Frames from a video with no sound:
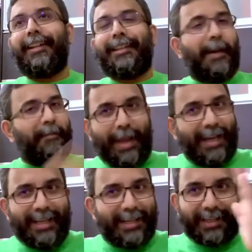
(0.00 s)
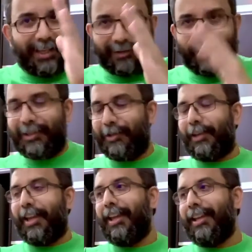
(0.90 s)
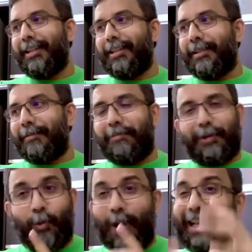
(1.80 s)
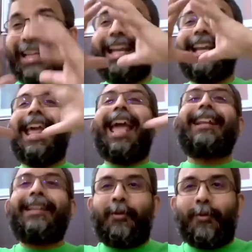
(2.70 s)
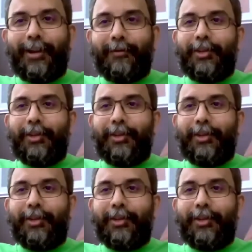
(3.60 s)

There are many secrets, okay? But one glaring one,